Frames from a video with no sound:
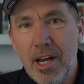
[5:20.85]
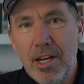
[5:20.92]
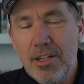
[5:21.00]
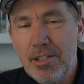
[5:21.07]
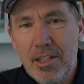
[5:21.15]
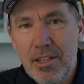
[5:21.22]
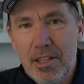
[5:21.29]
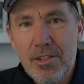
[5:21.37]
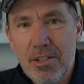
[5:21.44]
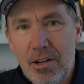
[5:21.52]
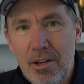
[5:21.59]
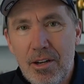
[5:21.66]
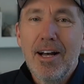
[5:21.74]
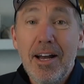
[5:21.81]
I just think these
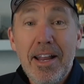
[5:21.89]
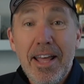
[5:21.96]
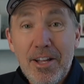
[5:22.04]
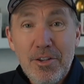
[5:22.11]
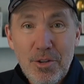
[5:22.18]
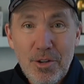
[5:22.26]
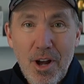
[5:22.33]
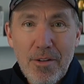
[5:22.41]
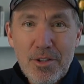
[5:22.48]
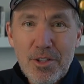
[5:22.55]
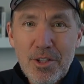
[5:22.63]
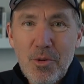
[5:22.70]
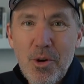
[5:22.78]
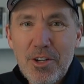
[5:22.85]
are unanswered,
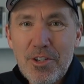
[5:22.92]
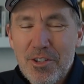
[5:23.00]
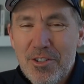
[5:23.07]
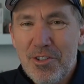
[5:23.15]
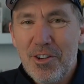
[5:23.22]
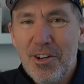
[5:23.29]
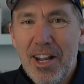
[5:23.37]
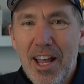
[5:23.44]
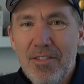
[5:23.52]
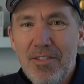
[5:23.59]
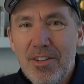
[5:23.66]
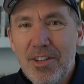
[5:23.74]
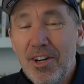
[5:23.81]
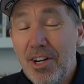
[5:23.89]
obviously, questions. They're
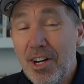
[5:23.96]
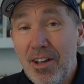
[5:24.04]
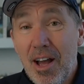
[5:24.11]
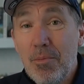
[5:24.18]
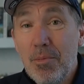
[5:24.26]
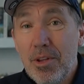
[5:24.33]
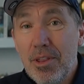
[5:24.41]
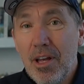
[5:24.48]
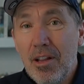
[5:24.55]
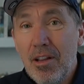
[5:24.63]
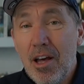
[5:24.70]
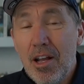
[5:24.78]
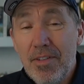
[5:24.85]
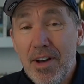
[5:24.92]
going to come with a
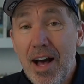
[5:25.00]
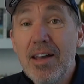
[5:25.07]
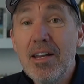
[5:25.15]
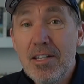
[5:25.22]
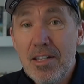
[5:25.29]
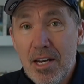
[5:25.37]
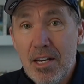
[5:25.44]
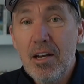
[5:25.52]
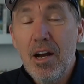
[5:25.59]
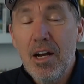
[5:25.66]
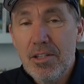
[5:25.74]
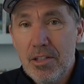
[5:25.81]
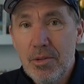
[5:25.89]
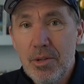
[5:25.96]
lot of unintended
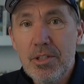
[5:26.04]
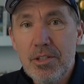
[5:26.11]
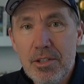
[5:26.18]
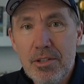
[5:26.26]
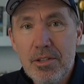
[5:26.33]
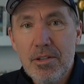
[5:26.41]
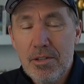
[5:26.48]
consequences.